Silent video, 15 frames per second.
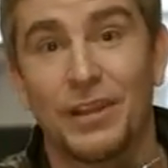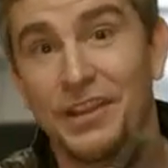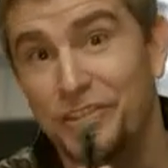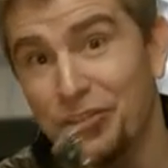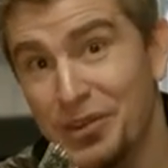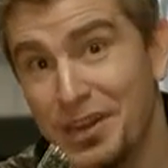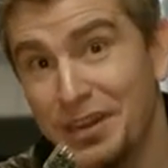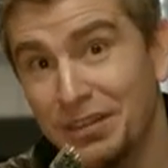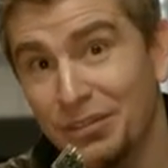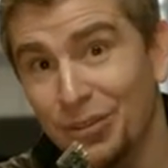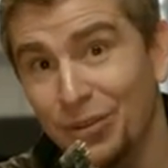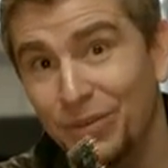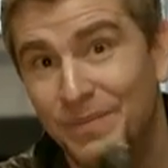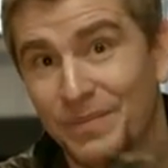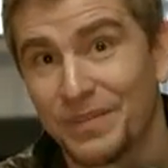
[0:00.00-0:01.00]
Not that you need it
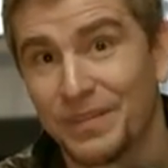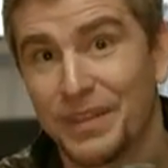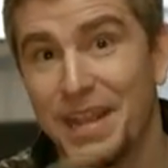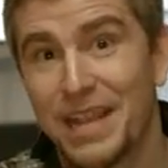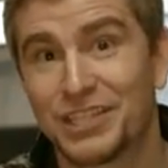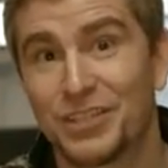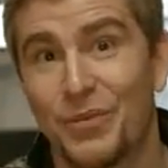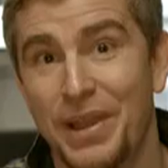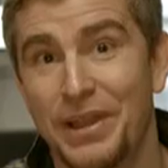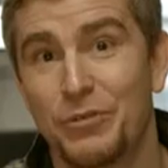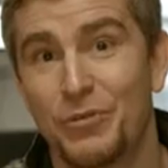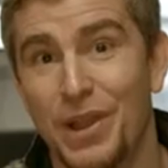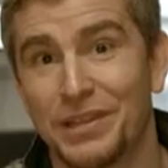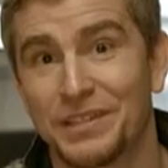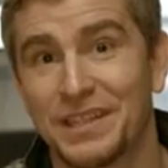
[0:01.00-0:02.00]
though, the Next already
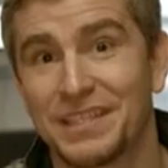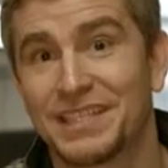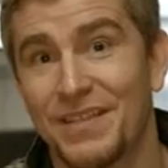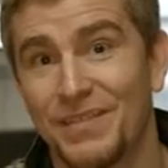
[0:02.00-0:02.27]
runs at